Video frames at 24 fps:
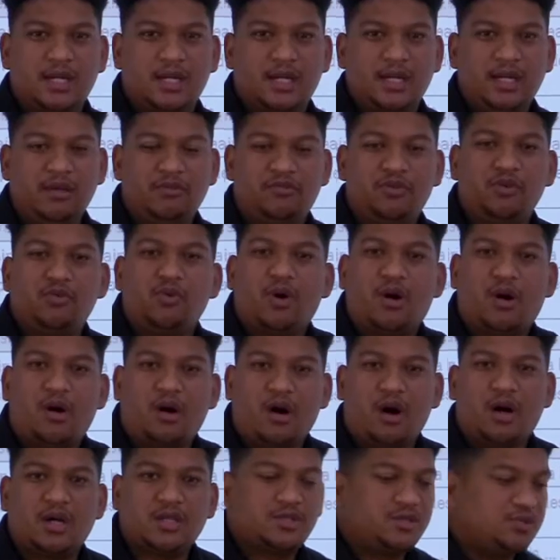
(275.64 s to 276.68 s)
if you
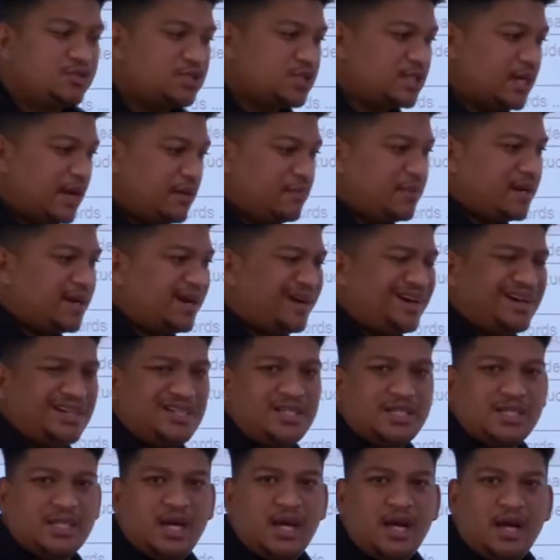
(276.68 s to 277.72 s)
are asked to
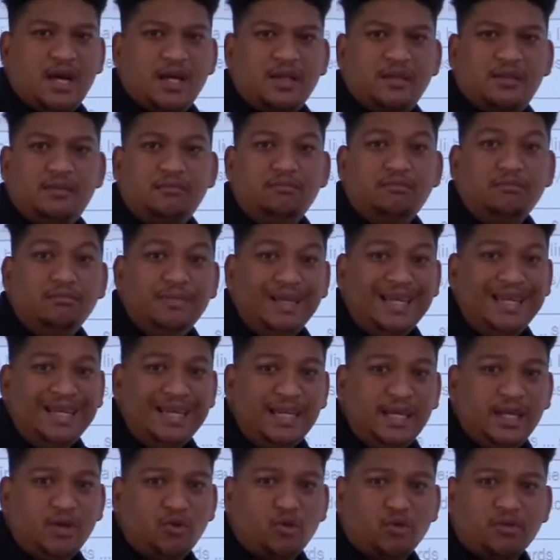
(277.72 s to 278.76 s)
summarize the
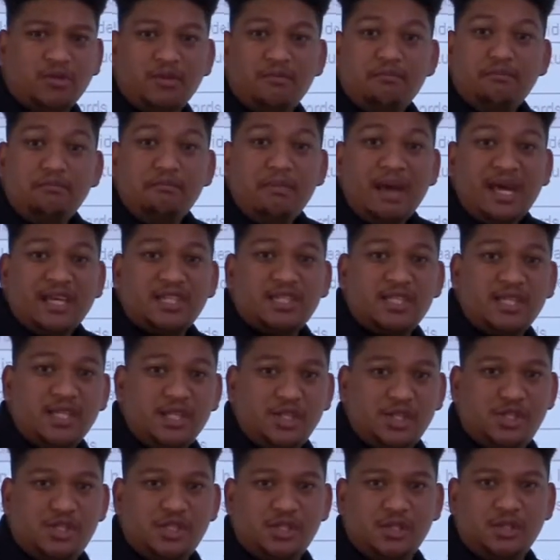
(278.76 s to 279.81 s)
meaning or the
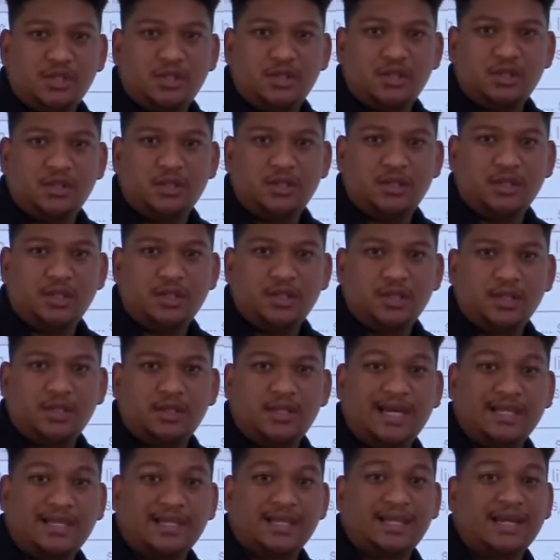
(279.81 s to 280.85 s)
message
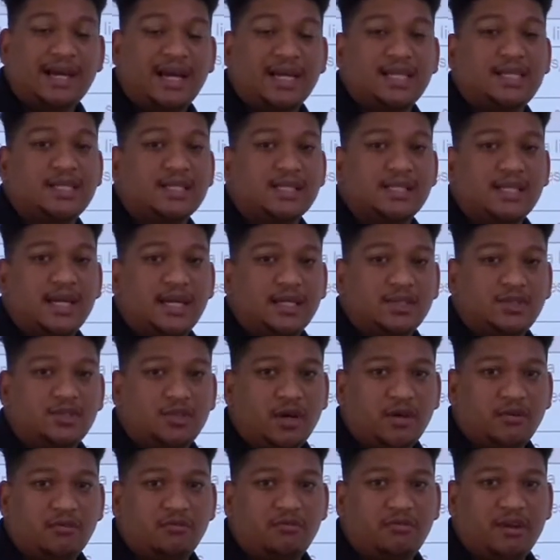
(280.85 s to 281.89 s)
that the writer is trying to
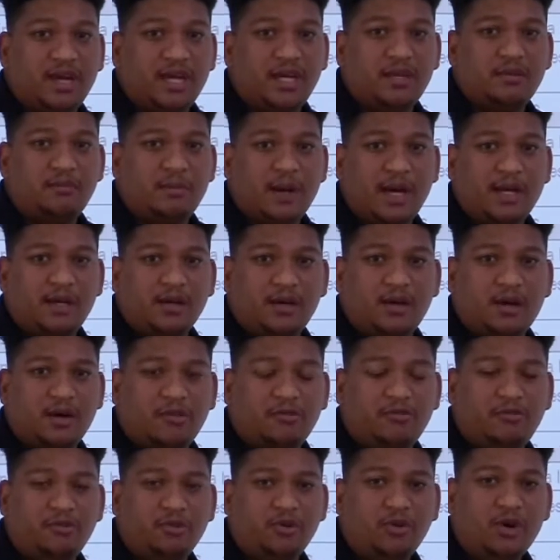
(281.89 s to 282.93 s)
convey in
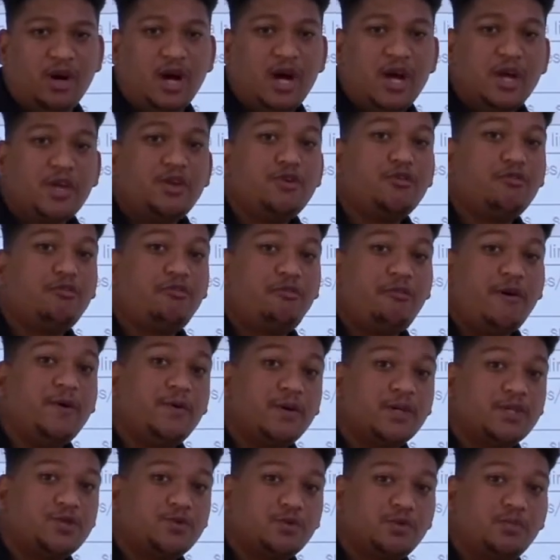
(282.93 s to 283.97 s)
paragraph 4, your
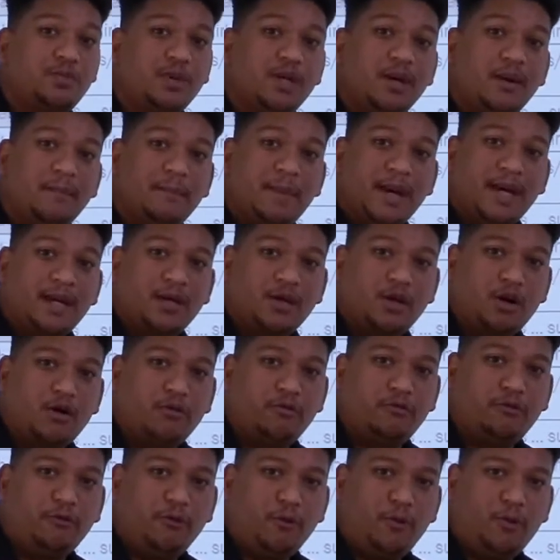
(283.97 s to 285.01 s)
focus would be on paragraph
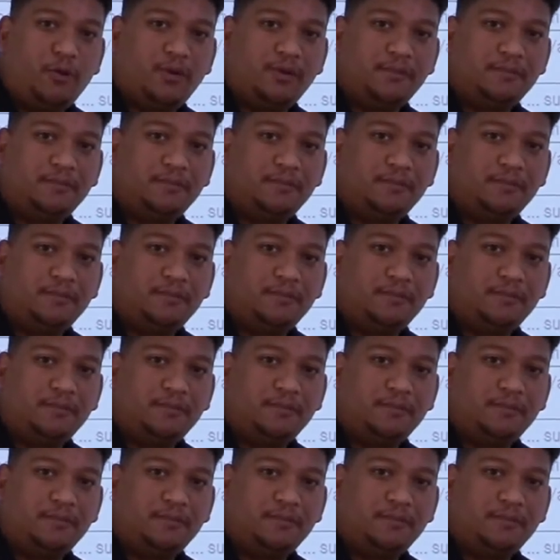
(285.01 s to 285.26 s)
4.